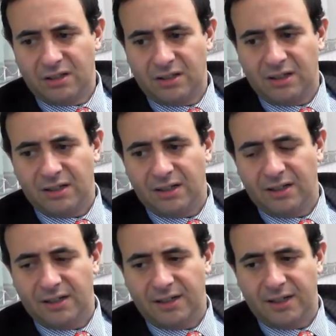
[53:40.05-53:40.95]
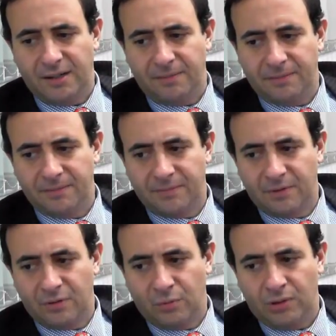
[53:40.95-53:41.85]
will
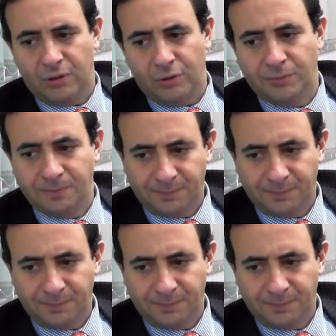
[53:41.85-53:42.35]
do.